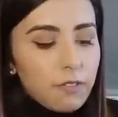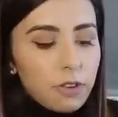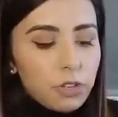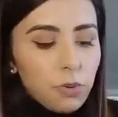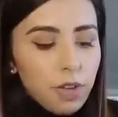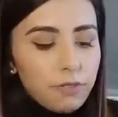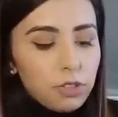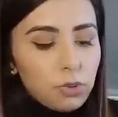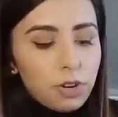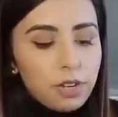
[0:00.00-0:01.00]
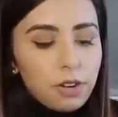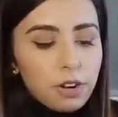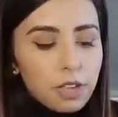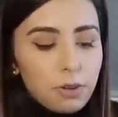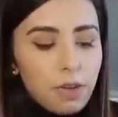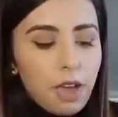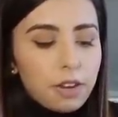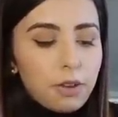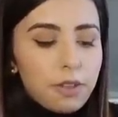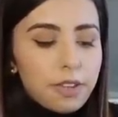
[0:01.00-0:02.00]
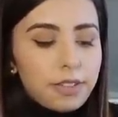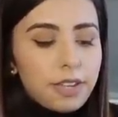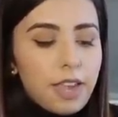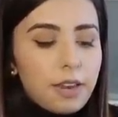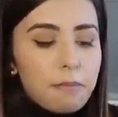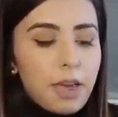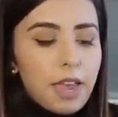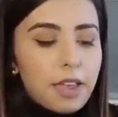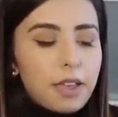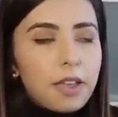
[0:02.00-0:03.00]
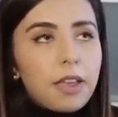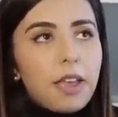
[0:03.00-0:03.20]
if you don't have a store near you, how do you authenticate a bag?